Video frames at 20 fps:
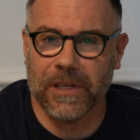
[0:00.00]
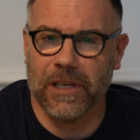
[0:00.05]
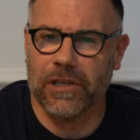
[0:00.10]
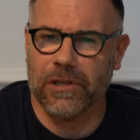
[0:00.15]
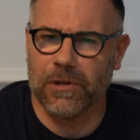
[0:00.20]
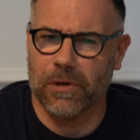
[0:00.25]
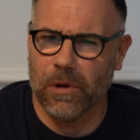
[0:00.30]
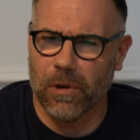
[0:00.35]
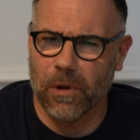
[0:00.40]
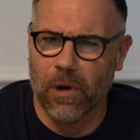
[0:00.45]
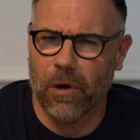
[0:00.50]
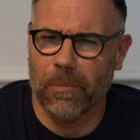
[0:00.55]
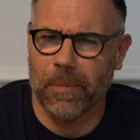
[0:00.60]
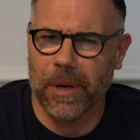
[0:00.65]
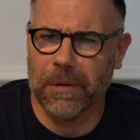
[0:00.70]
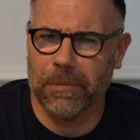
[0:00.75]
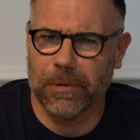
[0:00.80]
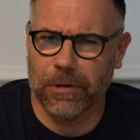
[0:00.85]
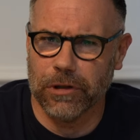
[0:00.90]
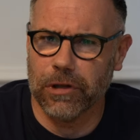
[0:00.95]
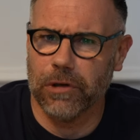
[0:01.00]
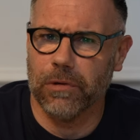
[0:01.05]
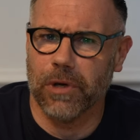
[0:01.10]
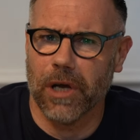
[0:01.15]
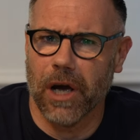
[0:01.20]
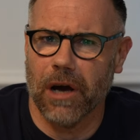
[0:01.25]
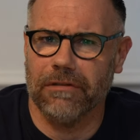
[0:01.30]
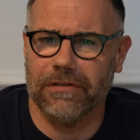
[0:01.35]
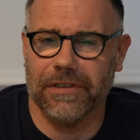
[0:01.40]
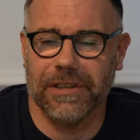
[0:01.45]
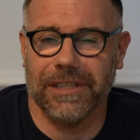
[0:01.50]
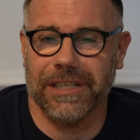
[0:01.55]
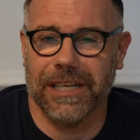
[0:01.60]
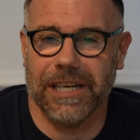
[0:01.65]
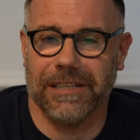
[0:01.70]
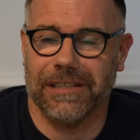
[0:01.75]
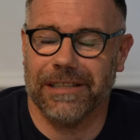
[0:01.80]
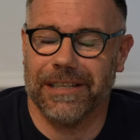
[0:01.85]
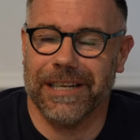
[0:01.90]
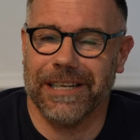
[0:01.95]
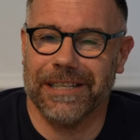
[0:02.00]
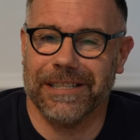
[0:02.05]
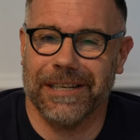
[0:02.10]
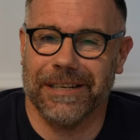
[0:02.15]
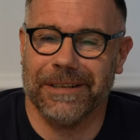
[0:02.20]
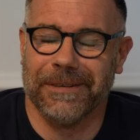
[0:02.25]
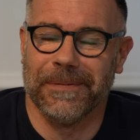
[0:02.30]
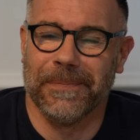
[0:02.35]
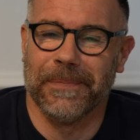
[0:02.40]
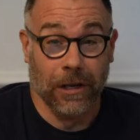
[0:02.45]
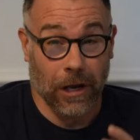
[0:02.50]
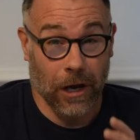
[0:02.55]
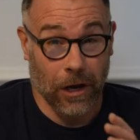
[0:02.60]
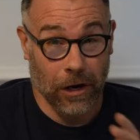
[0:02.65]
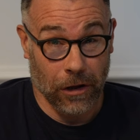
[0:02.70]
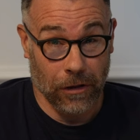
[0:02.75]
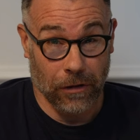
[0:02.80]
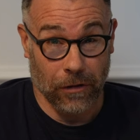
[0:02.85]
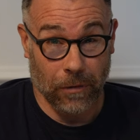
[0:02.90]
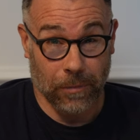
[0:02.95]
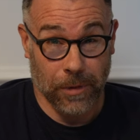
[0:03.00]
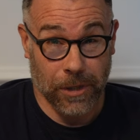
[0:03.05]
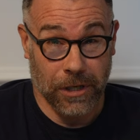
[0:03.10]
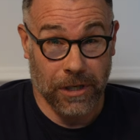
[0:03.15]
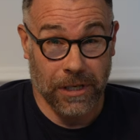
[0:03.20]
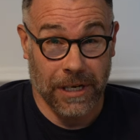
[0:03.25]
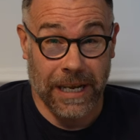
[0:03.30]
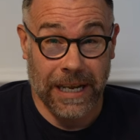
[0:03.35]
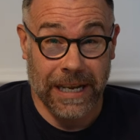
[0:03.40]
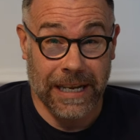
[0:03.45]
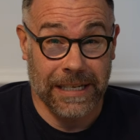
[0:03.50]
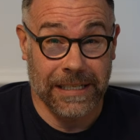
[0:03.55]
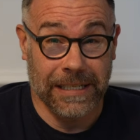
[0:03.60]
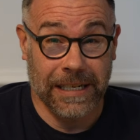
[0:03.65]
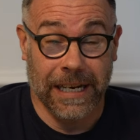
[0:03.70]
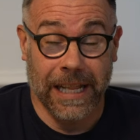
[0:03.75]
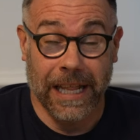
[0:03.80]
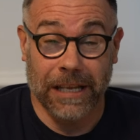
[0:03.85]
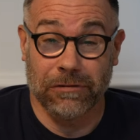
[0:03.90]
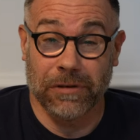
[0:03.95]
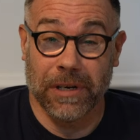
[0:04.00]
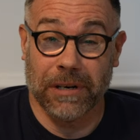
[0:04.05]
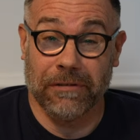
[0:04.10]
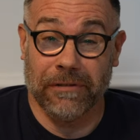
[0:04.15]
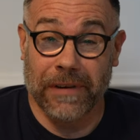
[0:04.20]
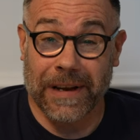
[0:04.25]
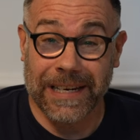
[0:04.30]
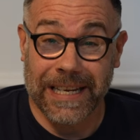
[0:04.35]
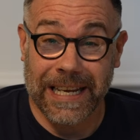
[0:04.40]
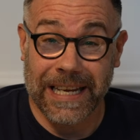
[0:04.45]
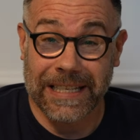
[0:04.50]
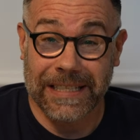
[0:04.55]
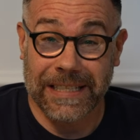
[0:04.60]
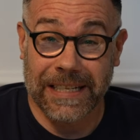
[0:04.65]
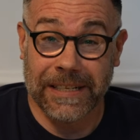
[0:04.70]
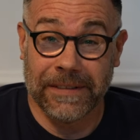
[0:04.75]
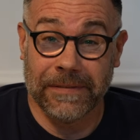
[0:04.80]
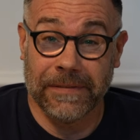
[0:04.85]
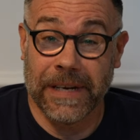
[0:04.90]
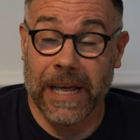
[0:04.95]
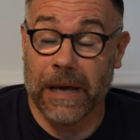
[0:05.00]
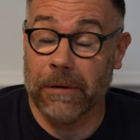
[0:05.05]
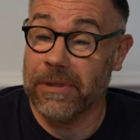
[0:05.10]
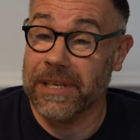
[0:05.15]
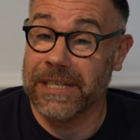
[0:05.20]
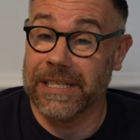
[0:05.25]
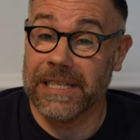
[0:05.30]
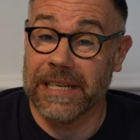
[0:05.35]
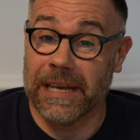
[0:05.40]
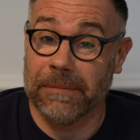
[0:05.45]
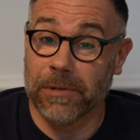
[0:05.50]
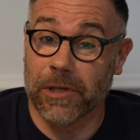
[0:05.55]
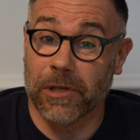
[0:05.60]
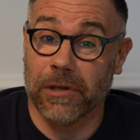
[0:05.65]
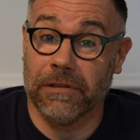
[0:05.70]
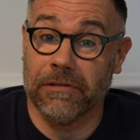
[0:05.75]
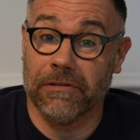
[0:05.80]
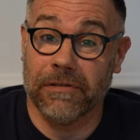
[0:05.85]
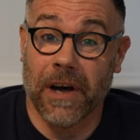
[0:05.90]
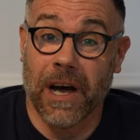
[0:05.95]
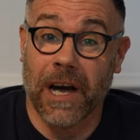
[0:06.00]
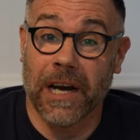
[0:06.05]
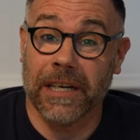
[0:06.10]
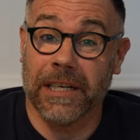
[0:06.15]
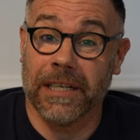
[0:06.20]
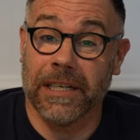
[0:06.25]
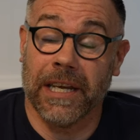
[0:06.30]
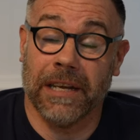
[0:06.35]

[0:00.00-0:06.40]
So a lot of people do go for the diesel heater. Another option is an electric fan heater. Now, this is absolutely fine.